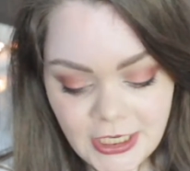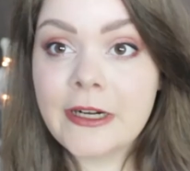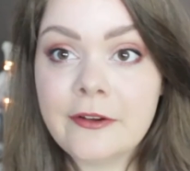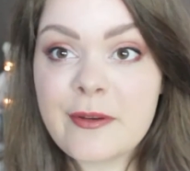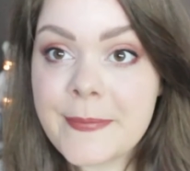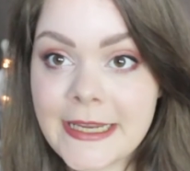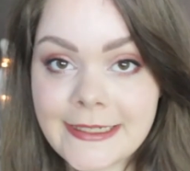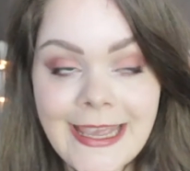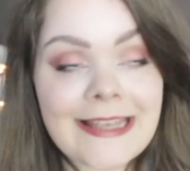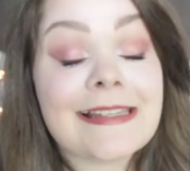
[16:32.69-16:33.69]
Where have I
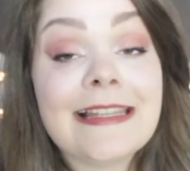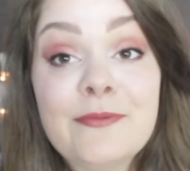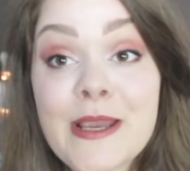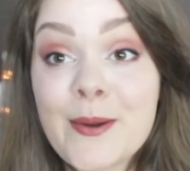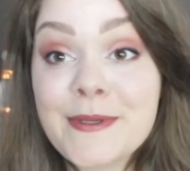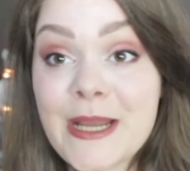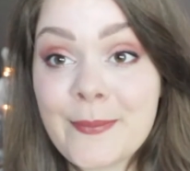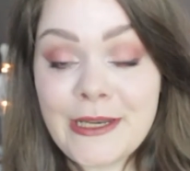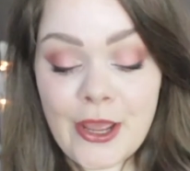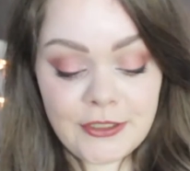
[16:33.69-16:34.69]
been? Yes, leave me a comment
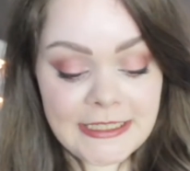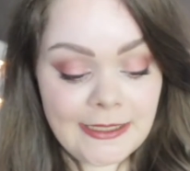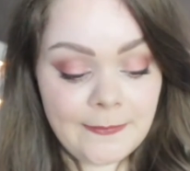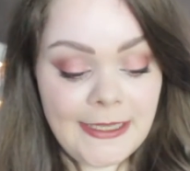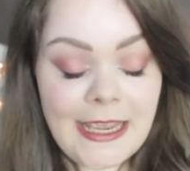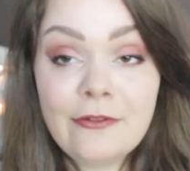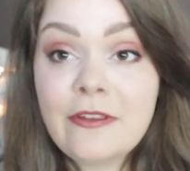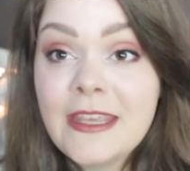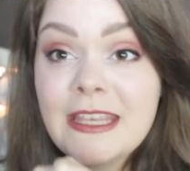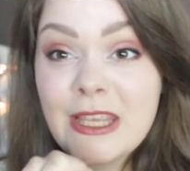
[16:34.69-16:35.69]
down below telling me
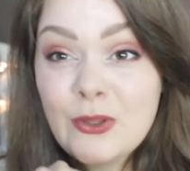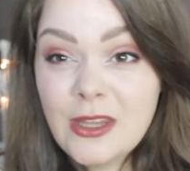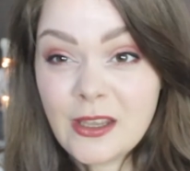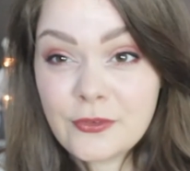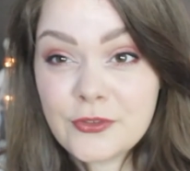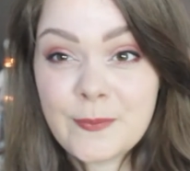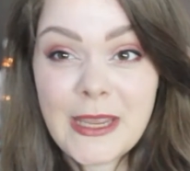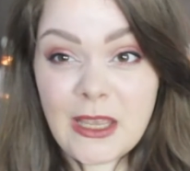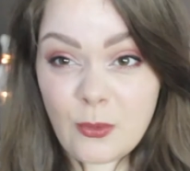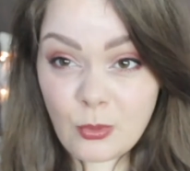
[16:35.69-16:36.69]
everything you loved
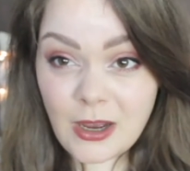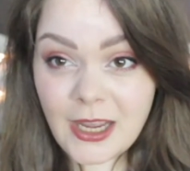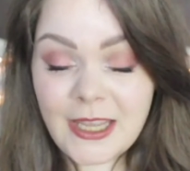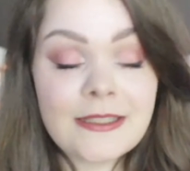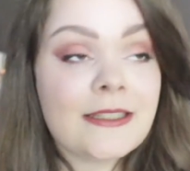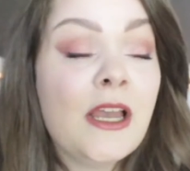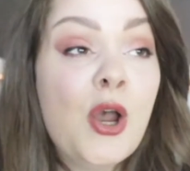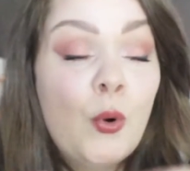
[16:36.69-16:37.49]
makeup wise,